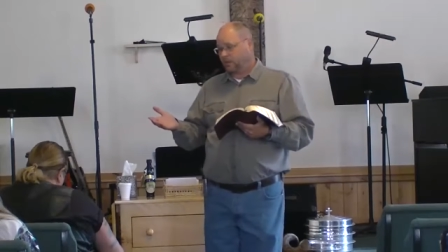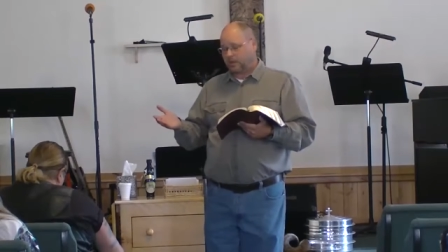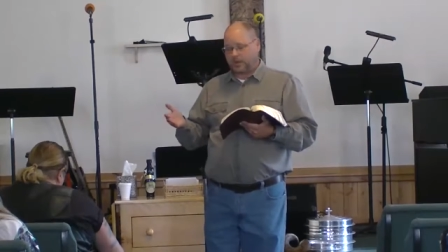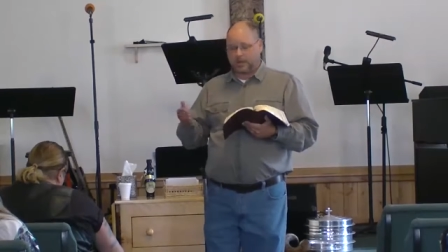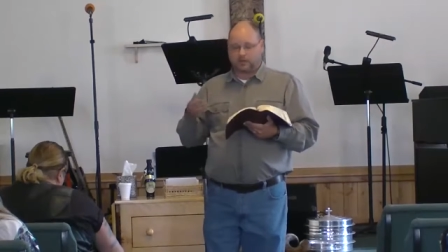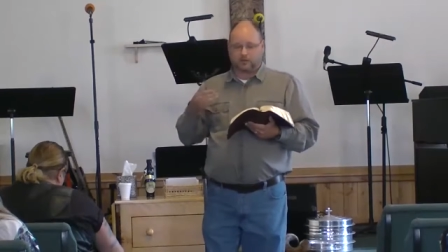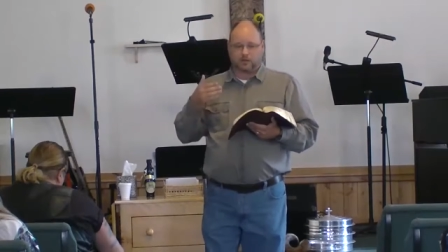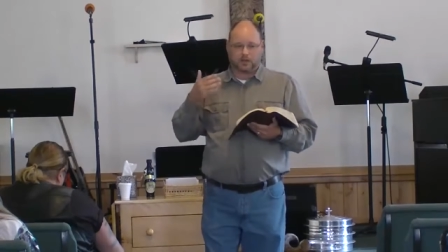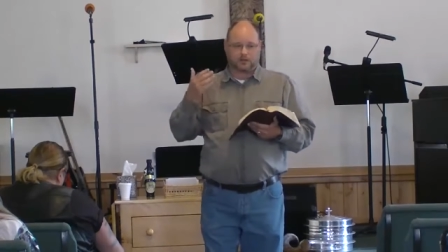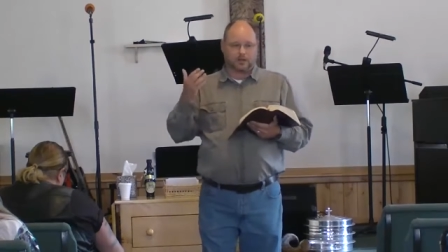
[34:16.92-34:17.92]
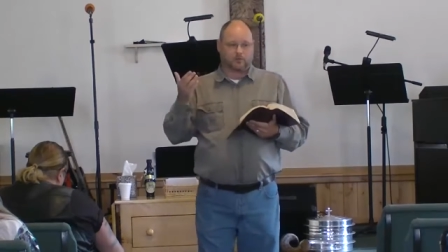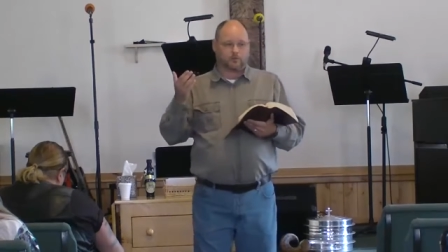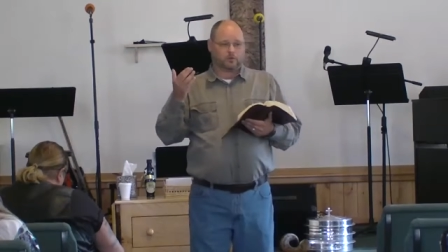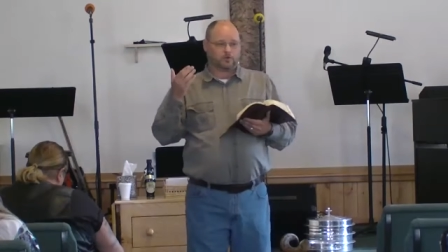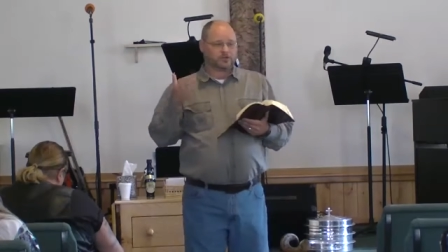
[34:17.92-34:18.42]
And, and
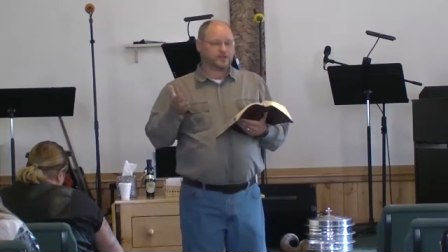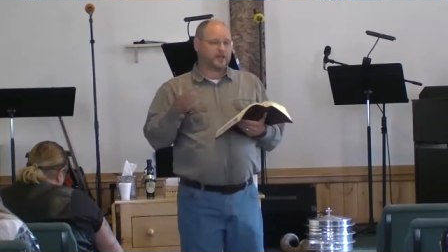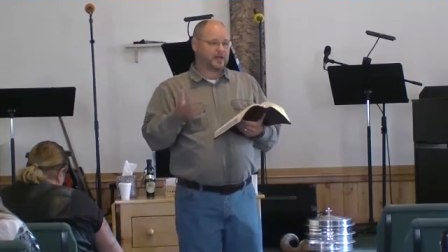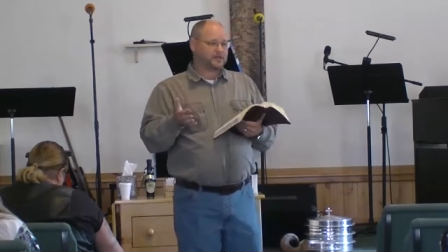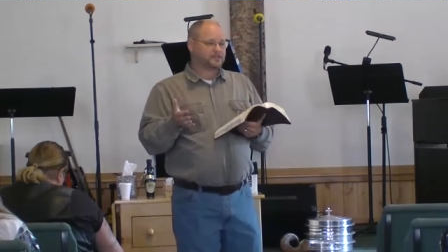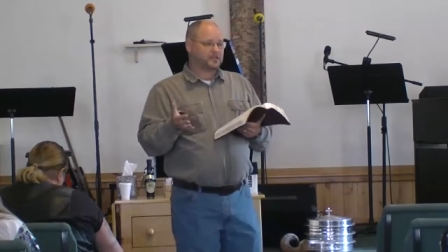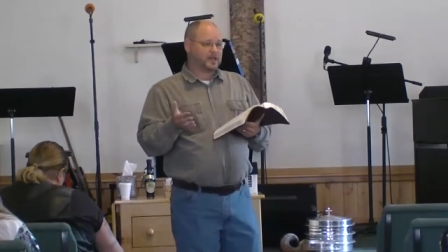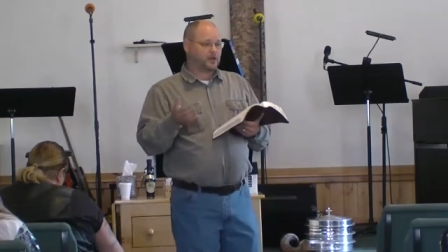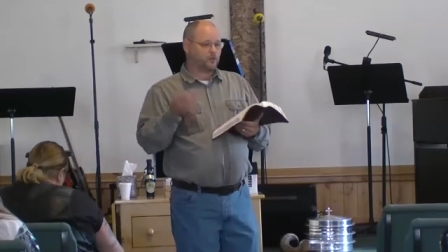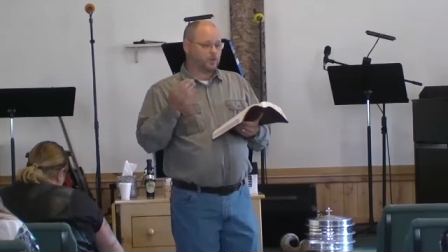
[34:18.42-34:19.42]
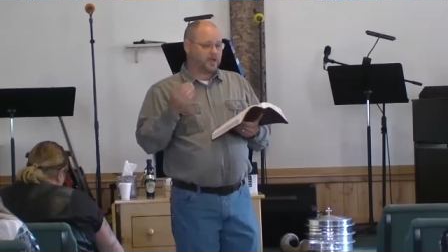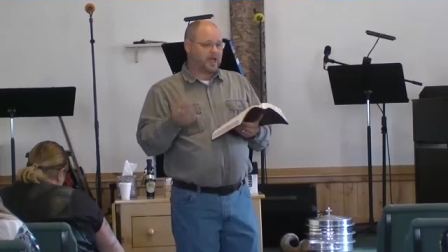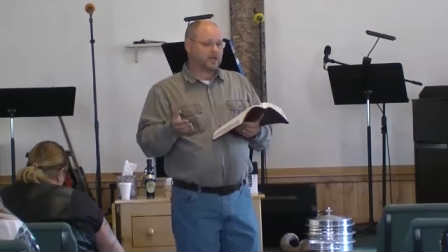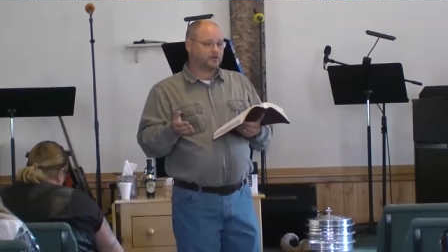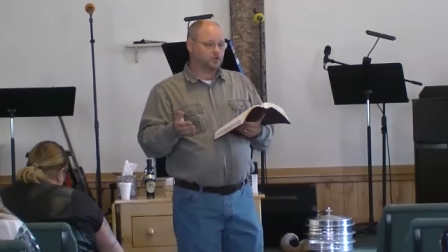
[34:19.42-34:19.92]
then Christy and I had to sit down and we
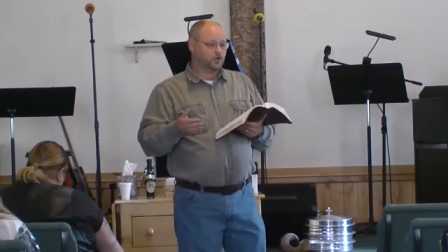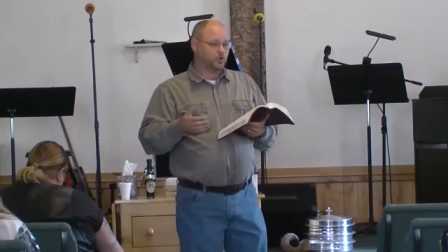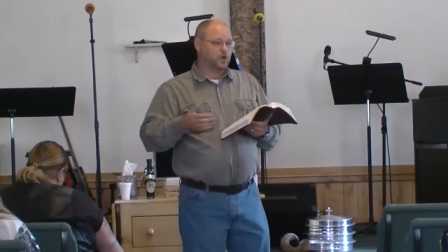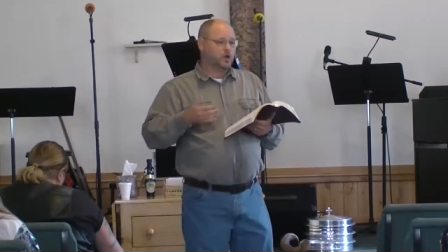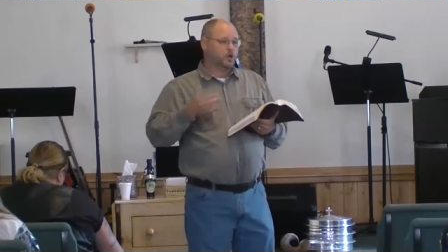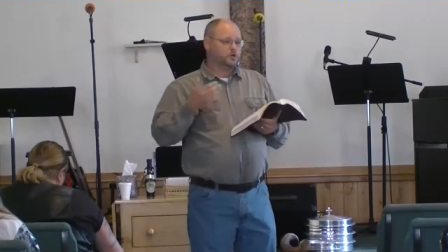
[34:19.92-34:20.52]
had to